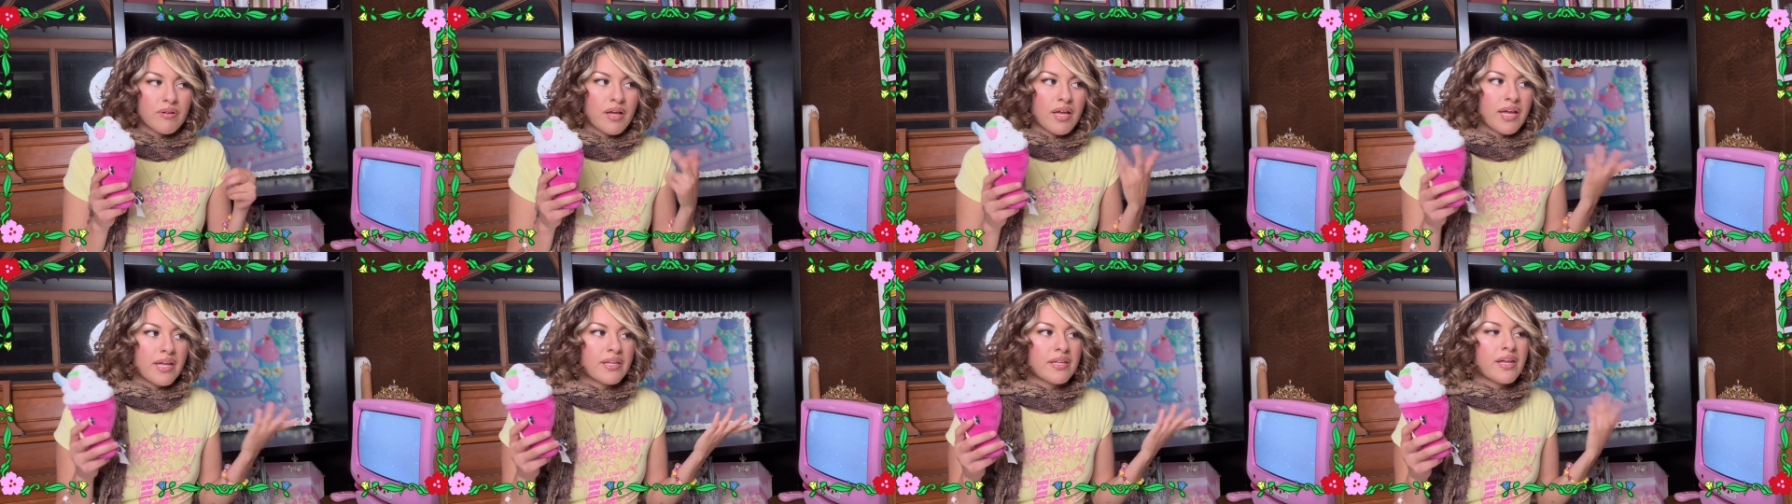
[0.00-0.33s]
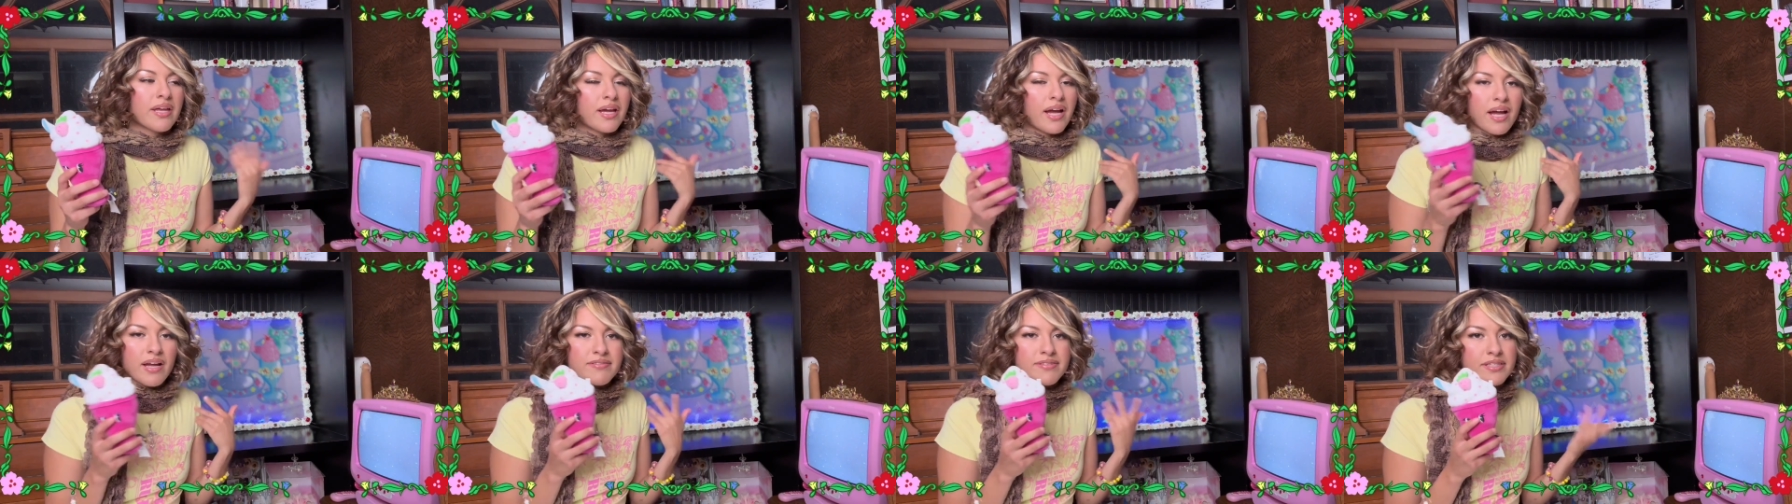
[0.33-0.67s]
And like
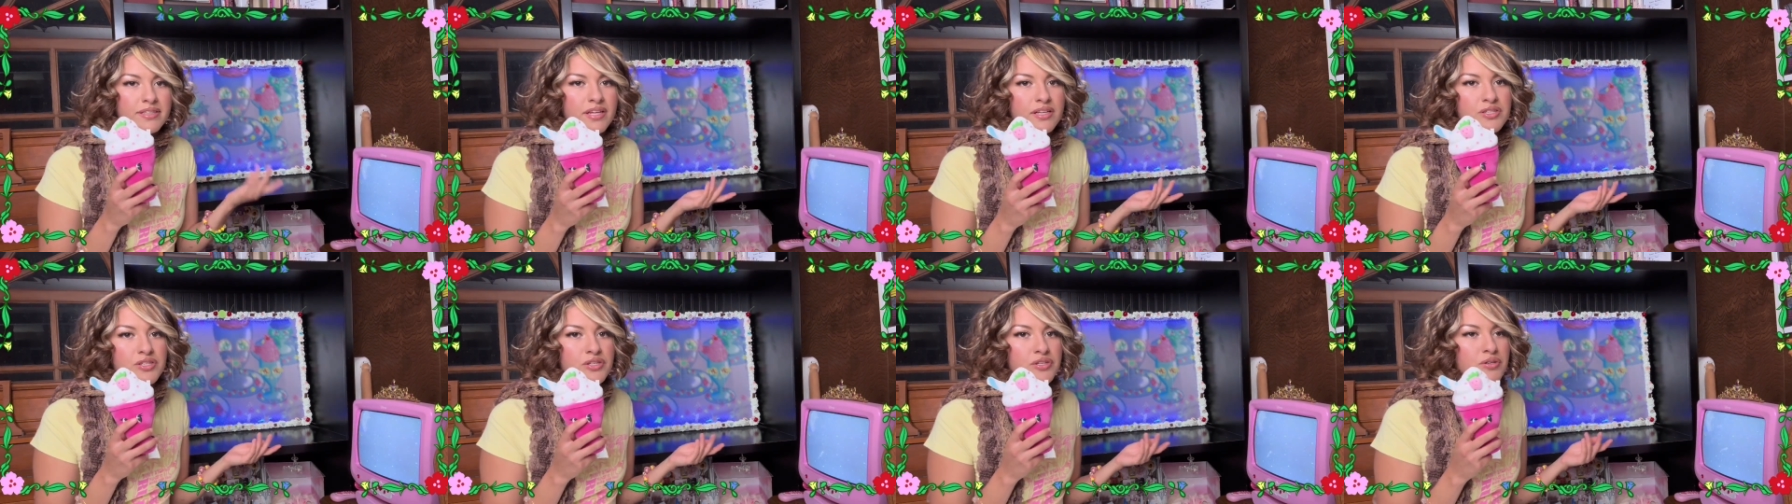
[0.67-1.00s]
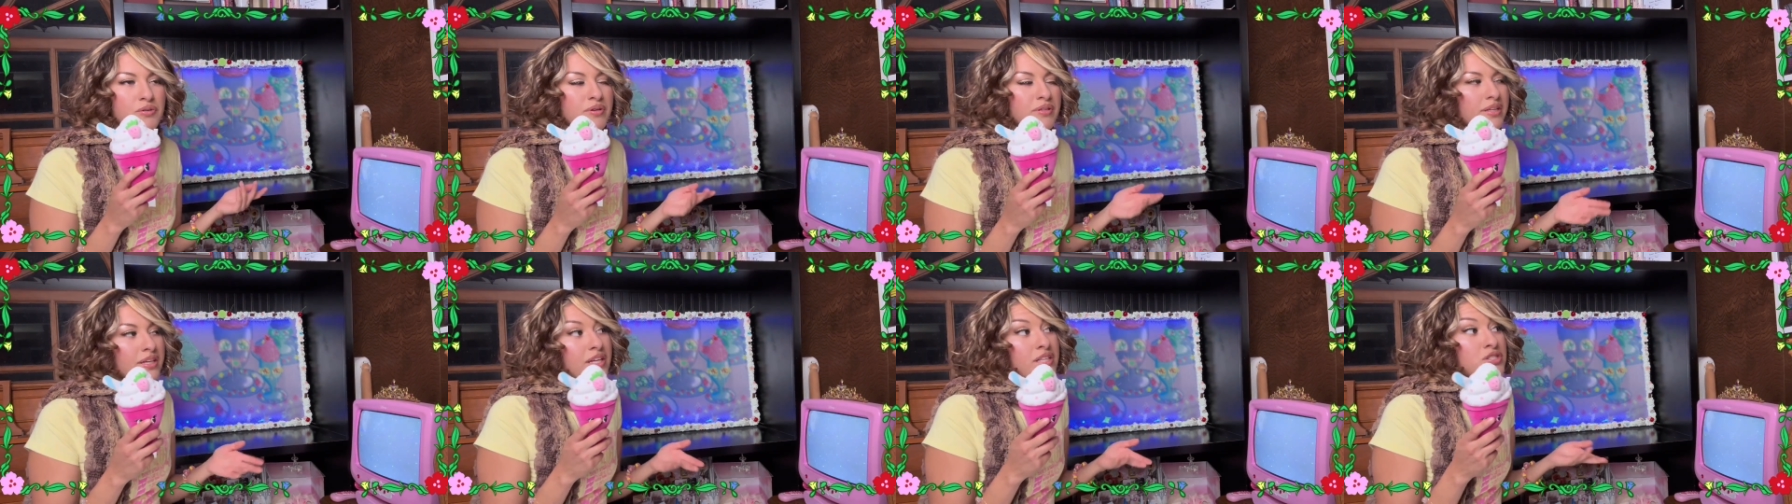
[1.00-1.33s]
I said that too.
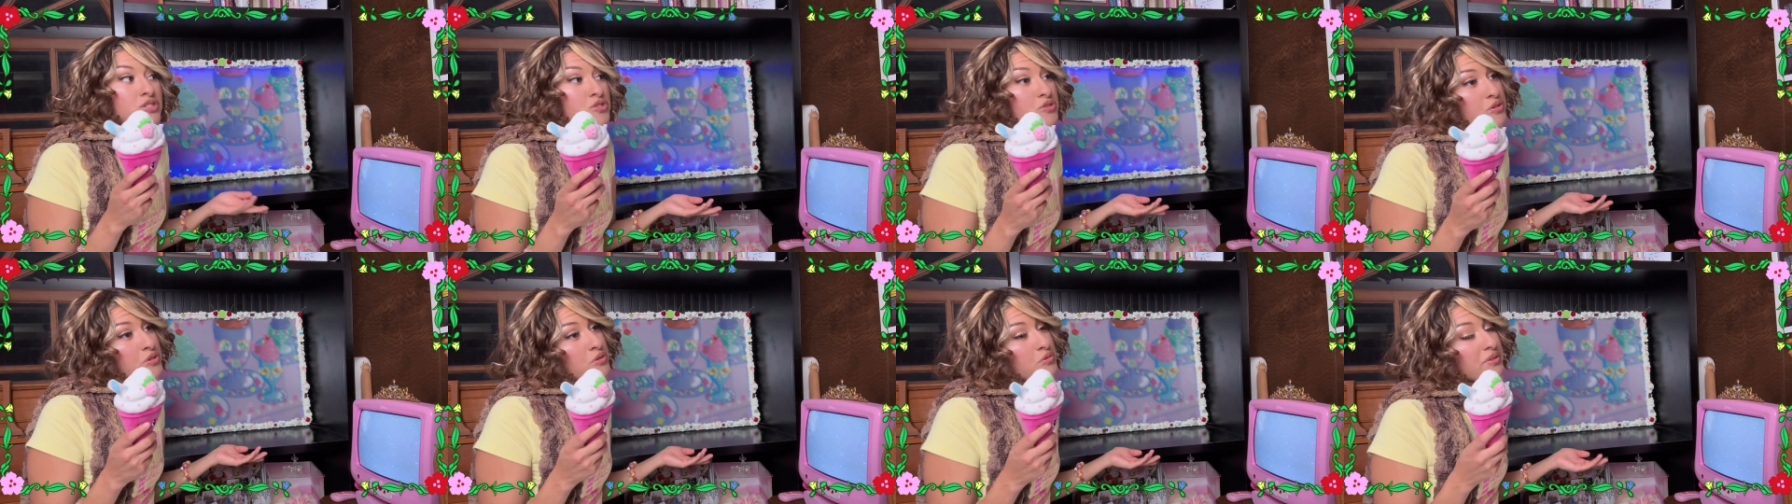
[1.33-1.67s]
And like it's true,